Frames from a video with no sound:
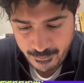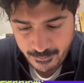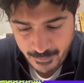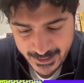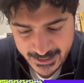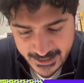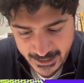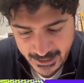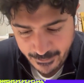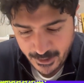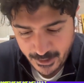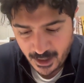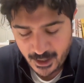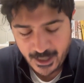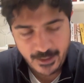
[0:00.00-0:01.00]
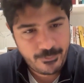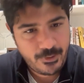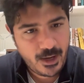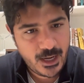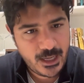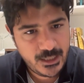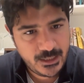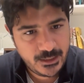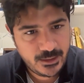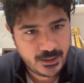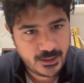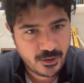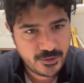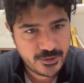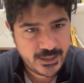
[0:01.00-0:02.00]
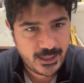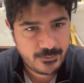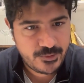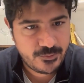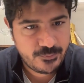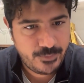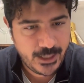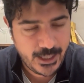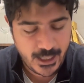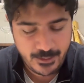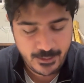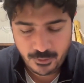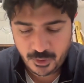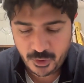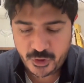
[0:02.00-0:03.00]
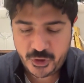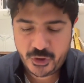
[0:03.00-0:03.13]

my team and I pioneered the concept of being able